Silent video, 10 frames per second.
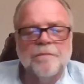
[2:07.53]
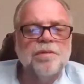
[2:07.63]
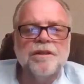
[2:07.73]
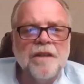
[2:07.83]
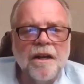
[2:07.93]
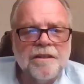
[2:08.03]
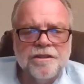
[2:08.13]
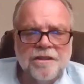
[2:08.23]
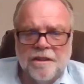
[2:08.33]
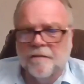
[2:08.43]

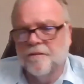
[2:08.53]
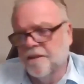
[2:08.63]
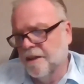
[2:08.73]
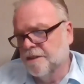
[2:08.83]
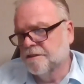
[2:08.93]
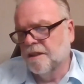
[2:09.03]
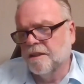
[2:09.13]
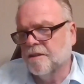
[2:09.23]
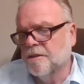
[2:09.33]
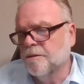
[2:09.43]
production of this
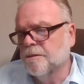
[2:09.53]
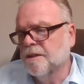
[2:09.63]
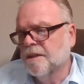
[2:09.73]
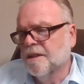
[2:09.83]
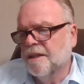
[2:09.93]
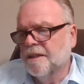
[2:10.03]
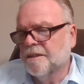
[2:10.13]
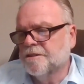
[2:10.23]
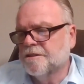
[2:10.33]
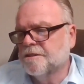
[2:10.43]
and who
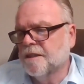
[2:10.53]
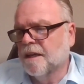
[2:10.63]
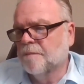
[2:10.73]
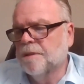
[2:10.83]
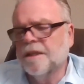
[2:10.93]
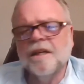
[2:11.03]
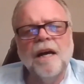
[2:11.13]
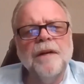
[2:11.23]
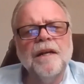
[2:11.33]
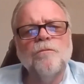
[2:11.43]
is
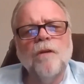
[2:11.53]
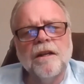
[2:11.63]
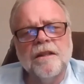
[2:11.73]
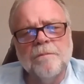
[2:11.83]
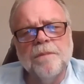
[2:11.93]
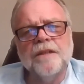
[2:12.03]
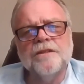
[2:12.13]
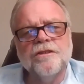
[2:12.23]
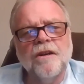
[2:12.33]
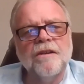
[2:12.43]
becoming one of the
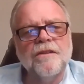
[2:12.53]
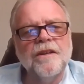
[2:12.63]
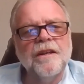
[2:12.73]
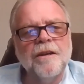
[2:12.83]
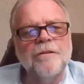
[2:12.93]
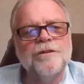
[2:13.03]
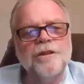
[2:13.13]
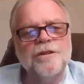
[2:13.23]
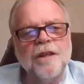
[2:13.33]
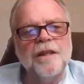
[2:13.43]
best young
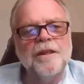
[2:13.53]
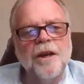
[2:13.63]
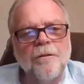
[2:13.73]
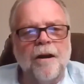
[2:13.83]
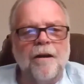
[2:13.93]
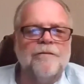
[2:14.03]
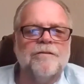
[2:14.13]
theologians I know of.